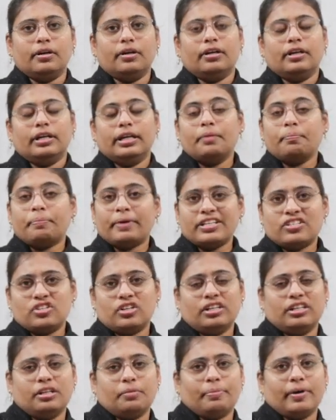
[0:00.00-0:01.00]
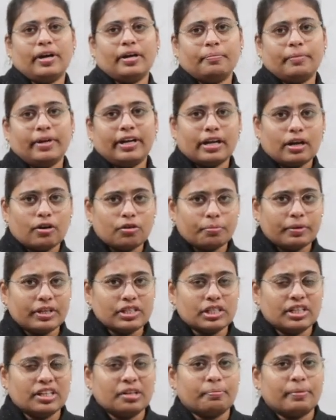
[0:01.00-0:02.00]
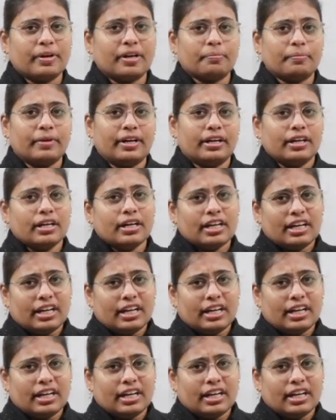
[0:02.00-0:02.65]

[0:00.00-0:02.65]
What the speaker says: inpatient department, outpatient department,